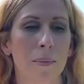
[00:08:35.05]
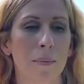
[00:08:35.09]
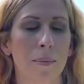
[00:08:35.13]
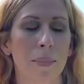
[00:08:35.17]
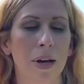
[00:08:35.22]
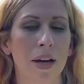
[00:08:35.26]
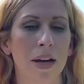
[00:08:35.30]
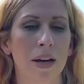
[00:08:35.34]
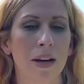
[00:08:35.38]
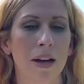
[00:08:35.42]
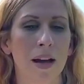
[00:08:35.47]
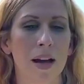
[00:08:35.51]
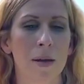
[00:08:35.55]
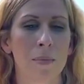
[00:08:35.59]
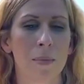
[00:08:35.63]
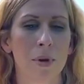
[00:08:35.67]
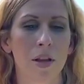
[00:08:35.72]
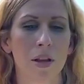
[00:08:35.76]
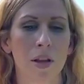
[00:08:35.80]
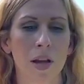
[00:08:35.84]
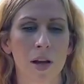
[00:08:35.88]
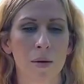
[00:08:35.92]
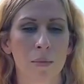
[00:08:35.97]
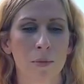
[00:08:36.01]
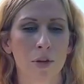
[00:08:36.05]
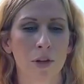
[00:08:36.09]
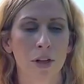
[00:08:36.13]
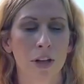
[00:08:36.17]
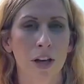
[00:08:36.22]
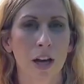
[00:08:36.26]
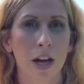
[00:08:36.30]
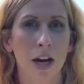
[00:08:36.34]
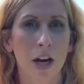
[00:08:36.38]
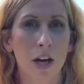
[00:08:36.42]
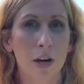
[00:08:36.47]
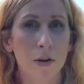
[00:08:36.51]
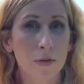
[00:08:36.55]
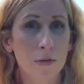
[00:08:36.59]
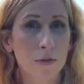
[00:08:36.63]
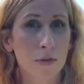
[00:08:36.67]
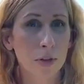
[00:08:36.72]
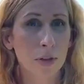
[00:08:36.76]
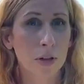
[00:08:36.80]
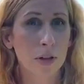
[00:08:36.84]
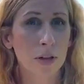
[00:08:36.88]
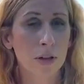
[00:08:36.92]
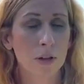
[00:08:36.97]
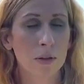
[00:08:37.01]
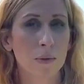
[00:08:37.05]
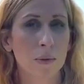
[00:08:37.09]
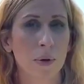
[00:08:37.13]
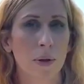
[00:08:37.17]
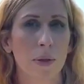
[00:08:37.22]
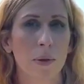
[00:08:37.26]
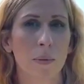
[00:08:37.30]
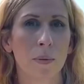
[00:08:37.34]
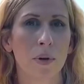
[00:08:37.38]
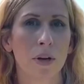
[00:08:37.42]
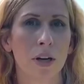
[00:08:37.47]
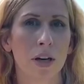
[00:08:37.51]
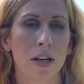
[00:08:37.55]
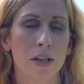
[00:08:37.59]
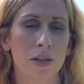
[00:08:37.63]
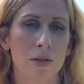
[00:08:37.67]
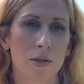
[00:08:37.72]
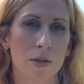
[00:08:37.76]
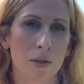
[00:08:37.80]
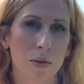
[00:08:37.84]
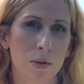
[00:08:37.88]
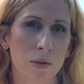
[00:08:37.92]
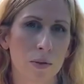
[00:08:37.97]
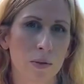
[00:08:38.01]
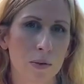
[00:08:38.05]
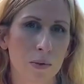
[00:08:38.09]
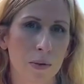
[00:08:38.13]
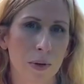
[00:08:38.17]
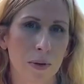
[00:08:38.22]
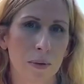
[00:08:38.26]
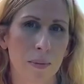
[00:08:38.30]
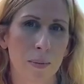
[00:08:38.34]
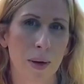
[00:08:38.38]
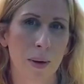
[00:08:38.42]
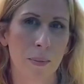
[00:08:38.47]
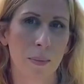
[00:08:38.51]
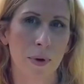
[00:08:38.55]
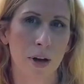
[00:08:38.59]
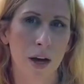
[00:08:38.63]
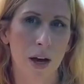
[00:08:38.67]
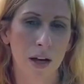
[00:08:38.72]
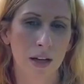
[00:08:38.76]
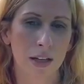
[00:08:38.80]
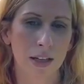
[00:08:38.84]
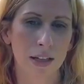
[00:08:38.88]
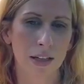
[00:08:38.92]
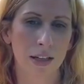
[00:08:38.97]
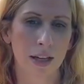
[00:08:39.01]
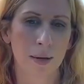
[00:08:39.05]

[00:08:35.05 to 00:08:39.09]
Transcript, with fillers: but I'm a lot more careful with what I do with my body.